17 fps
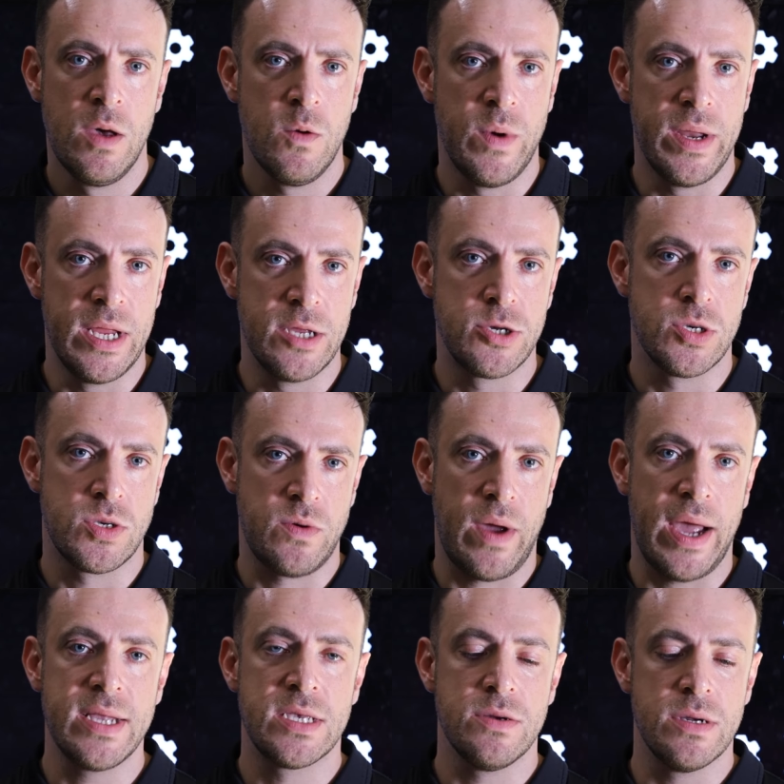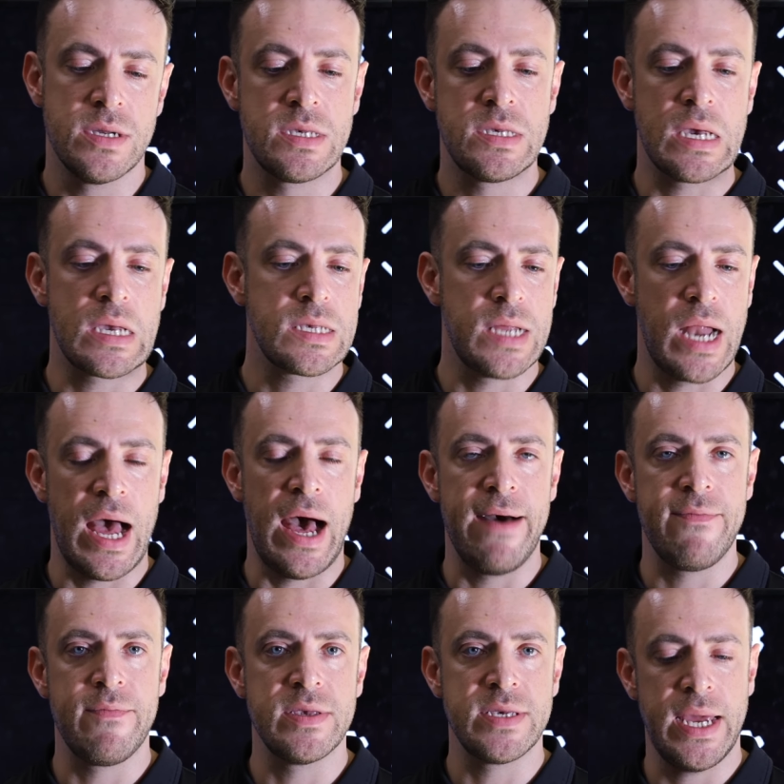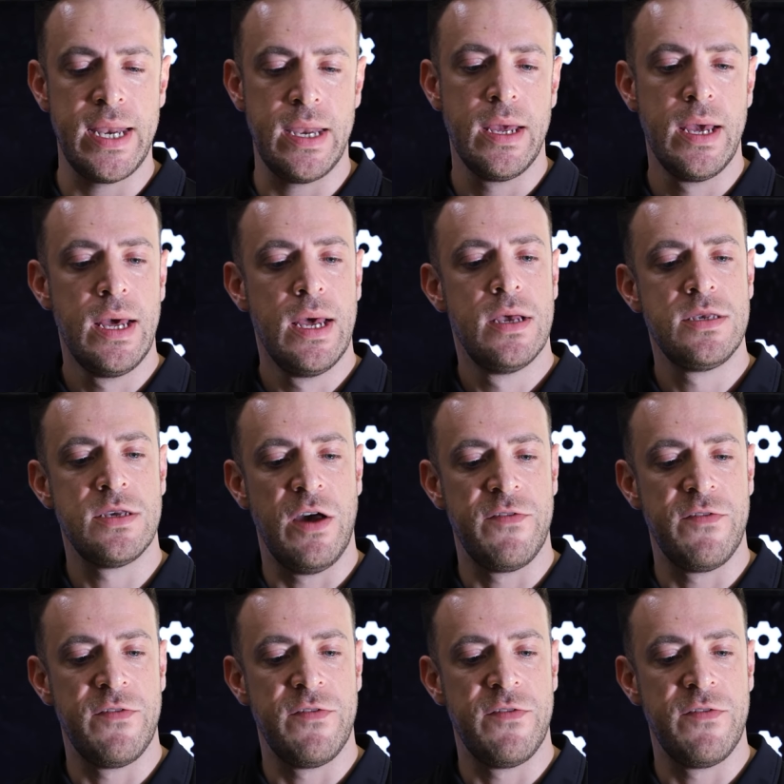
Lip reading: when interest rates are at 6.5%.